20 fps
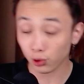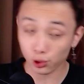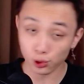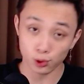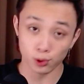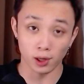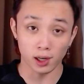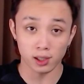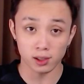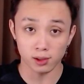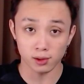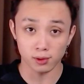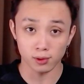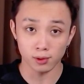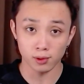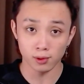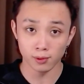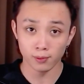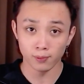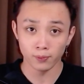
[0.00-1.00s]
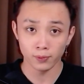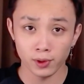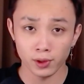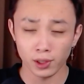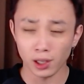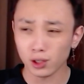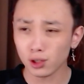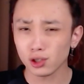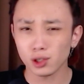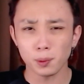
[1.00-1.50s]
Strike 2.
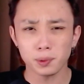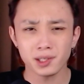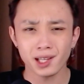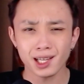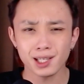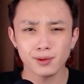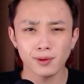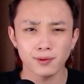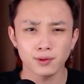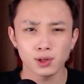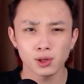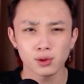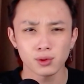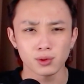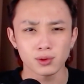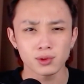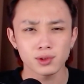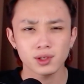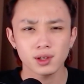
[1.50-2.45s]
They're just obsessed with 2s.